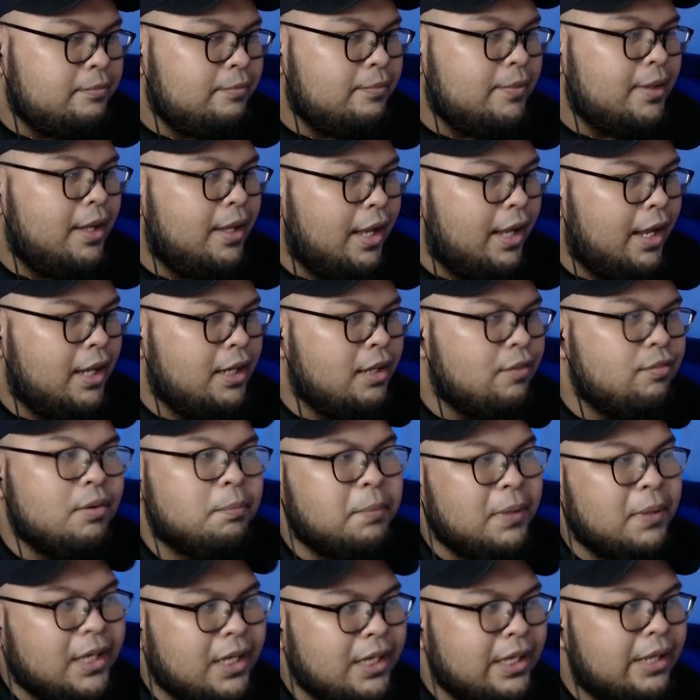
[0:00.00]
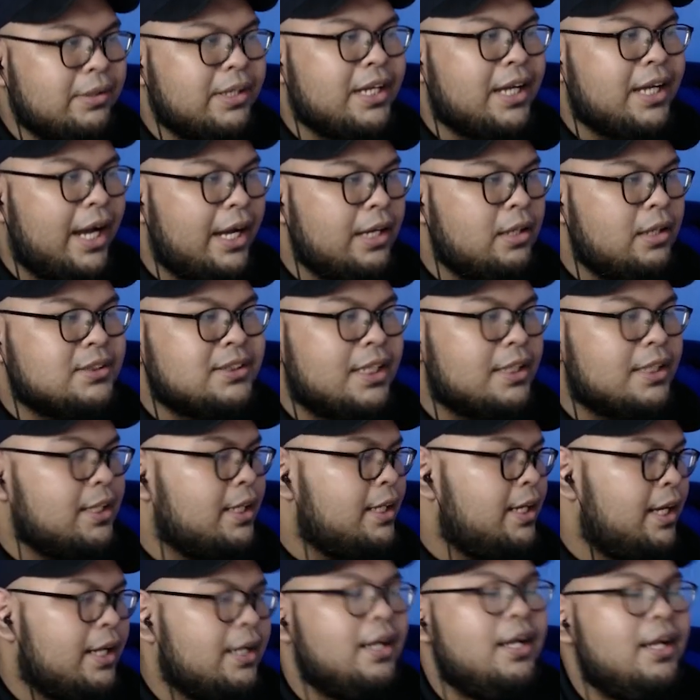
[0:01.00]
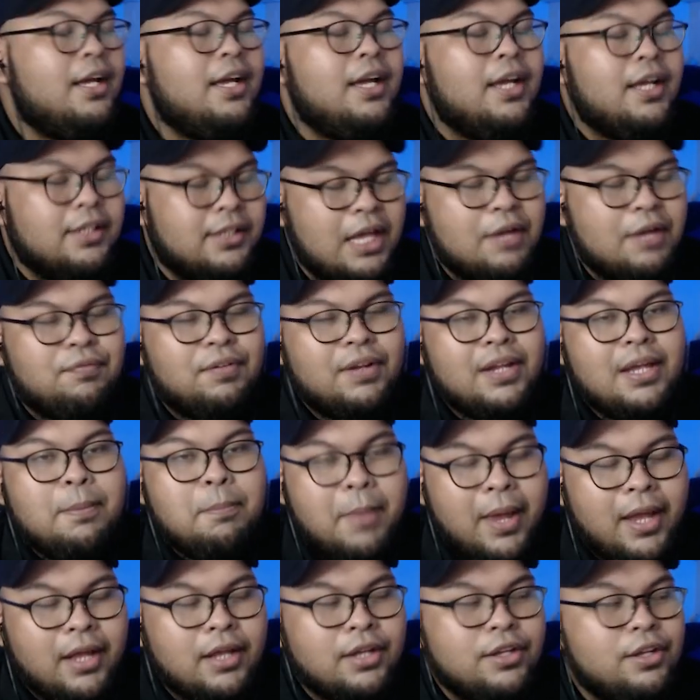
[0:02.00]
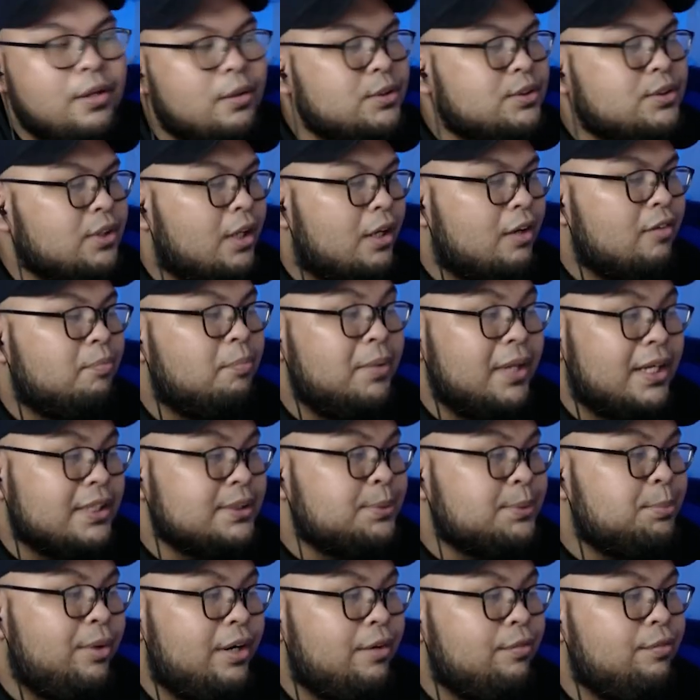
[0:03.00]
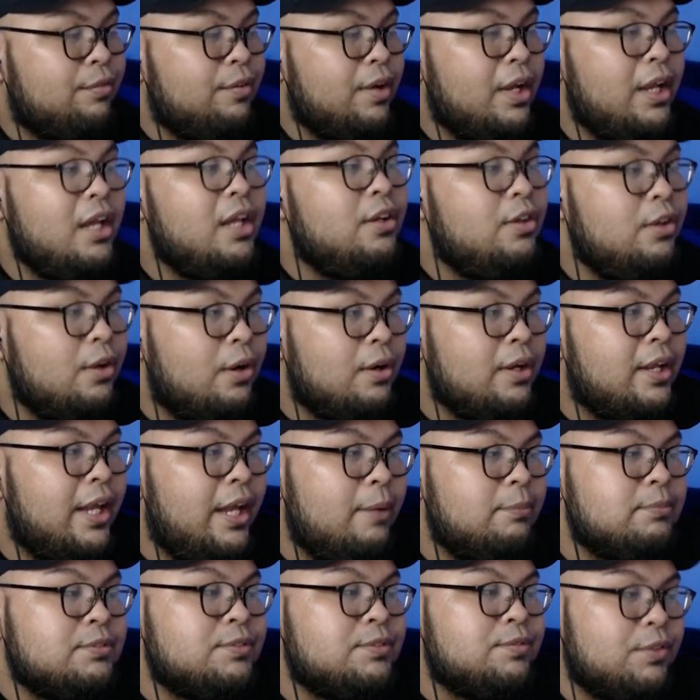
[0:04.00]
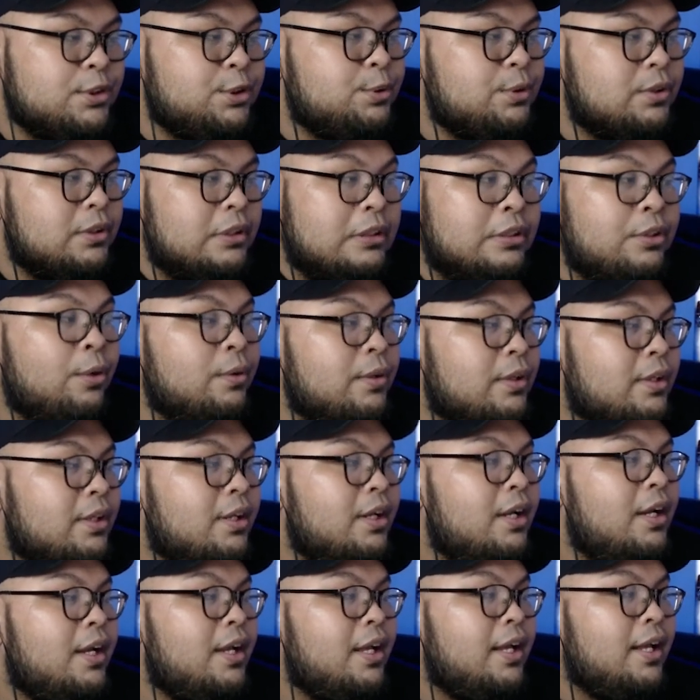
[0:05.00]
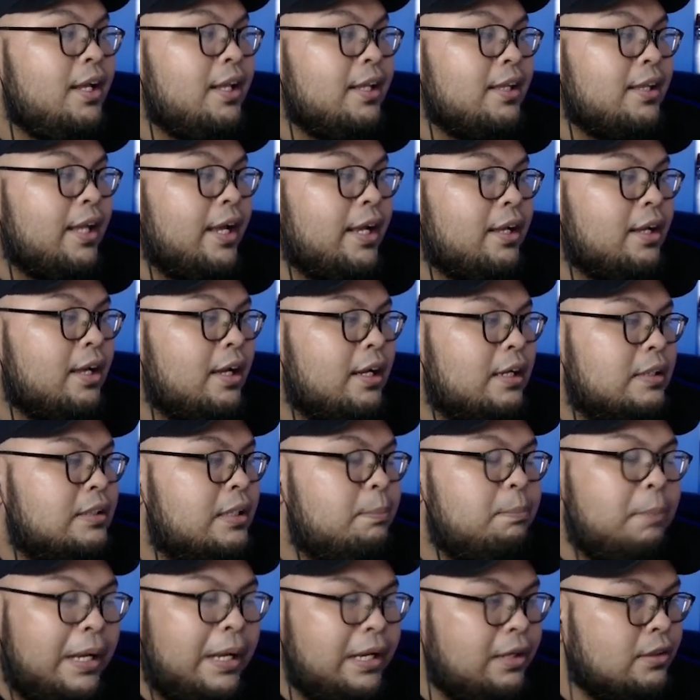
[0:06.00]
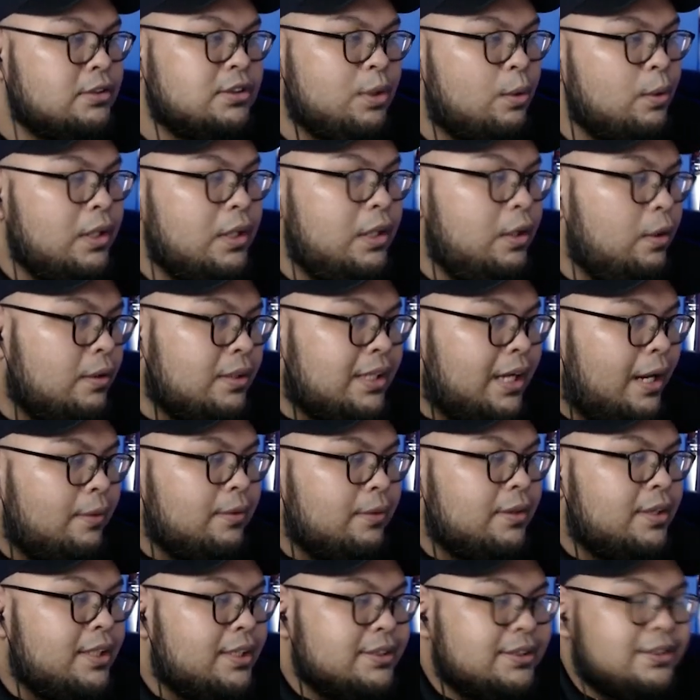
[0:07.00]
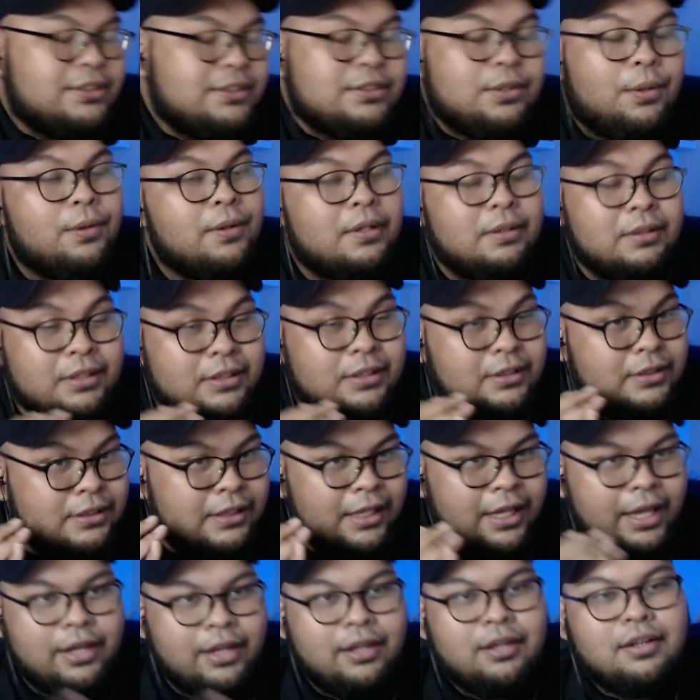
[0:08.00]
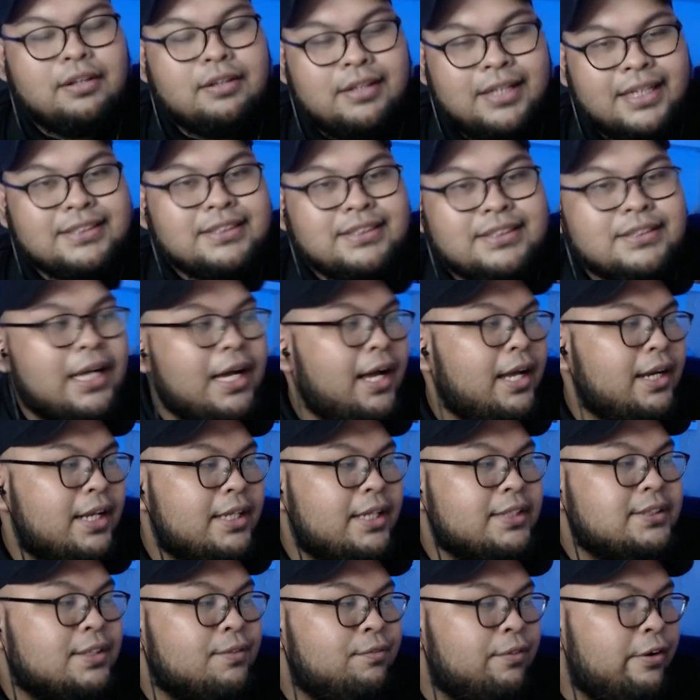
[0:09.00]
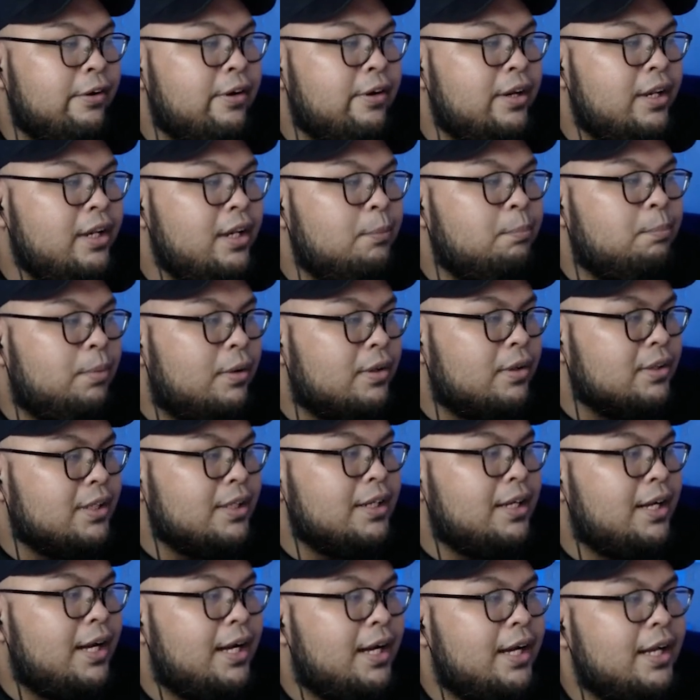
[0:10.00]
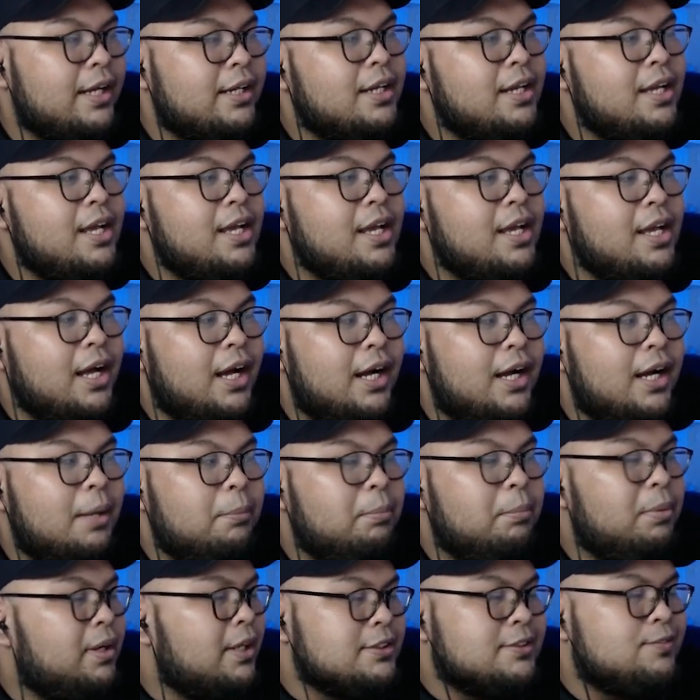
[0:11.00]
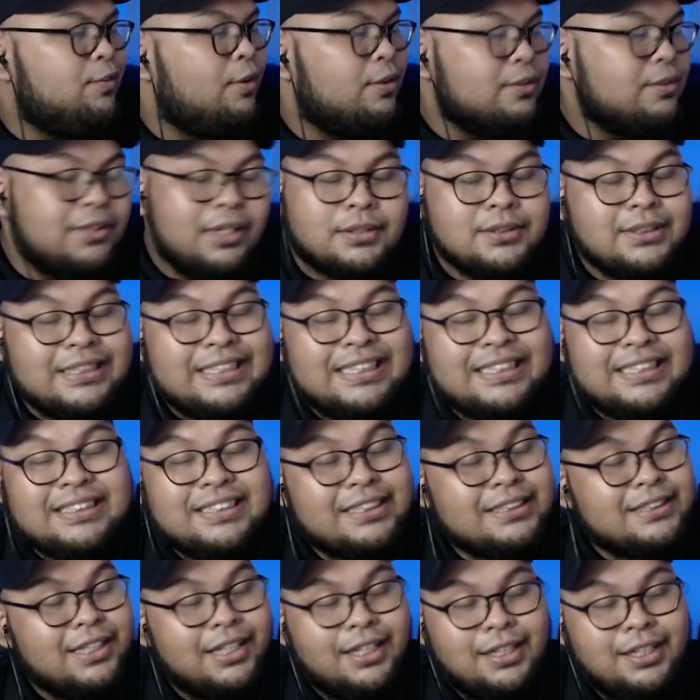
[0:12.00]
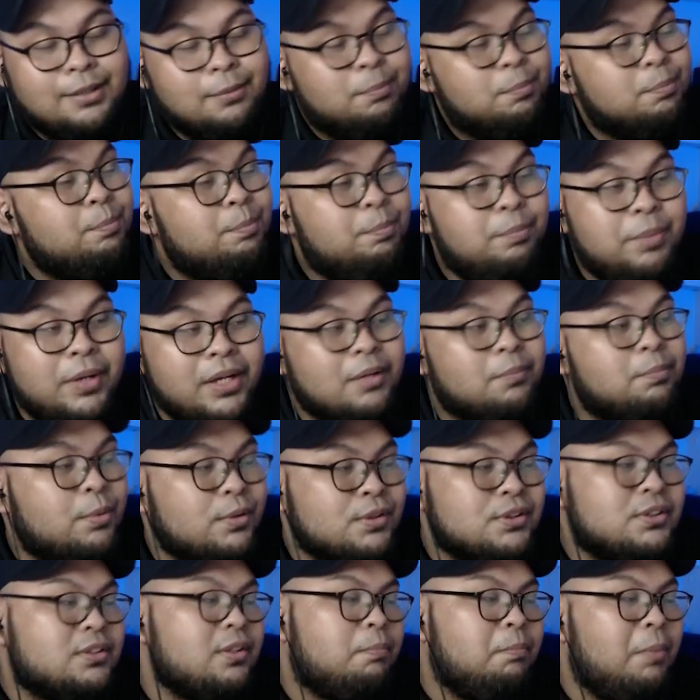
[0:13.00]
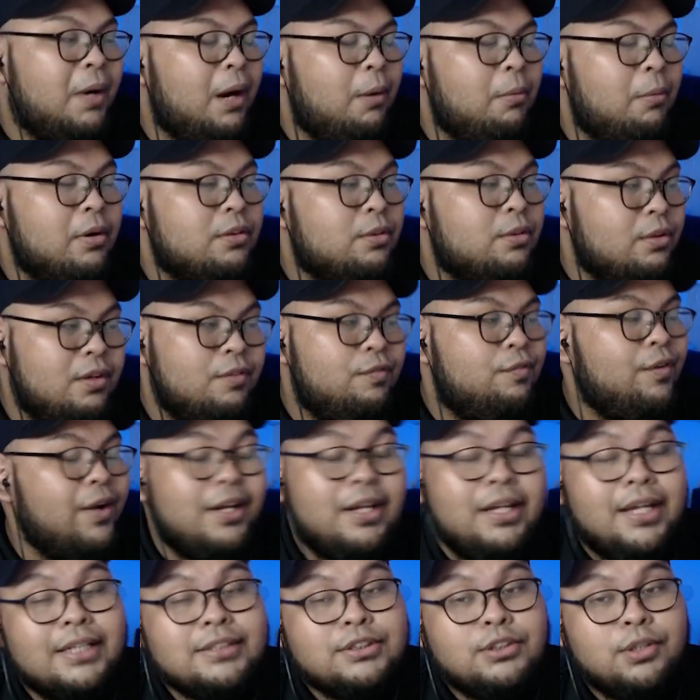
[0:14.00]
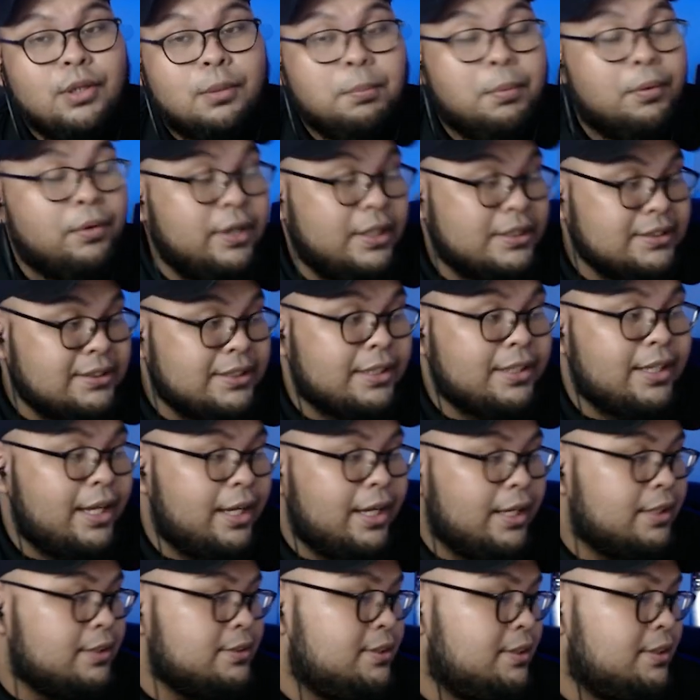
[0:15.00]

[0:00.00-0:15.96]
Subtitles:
And if you're picking out the Kaido starter deck, definitely make use of Blast Breath in your games for sure. Don't like depend solely on counters. So like this card is a very important card because 4,000 is just a big boost of power to defend against your opponent's attacks.